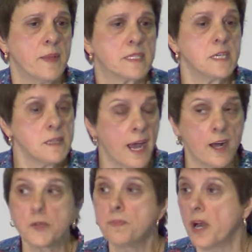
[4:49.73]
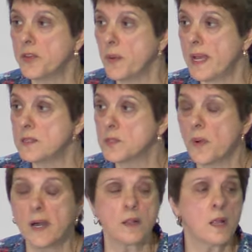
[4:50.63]
It's in the health pathways as
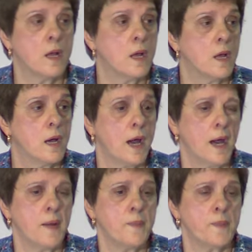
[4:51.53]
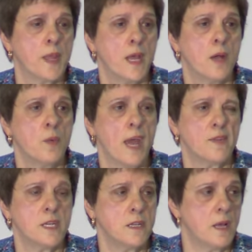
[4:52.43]
well. We have
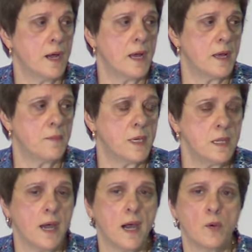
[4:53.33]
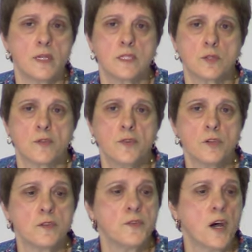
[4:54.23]
an in-hours
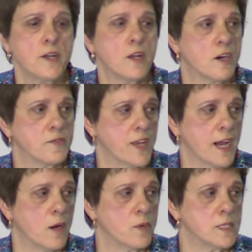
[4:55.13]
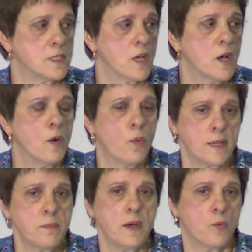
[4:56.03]
referral phone after hours.
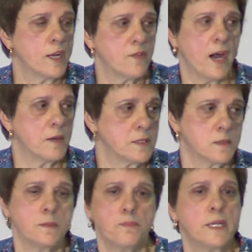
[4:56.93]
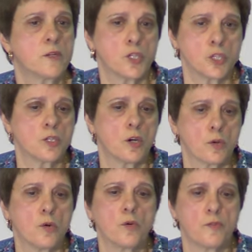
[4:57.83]
One of our paediatricians on
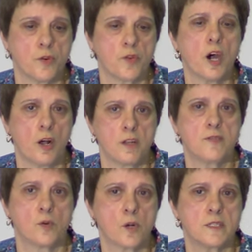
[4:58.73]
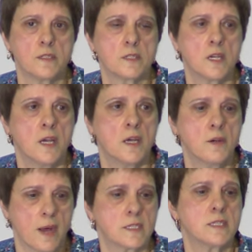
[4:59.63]
call for the whole of Auckland
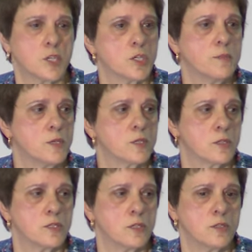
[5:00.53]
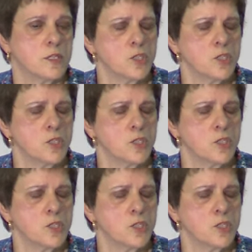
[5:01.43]
around sexual abuse concerns.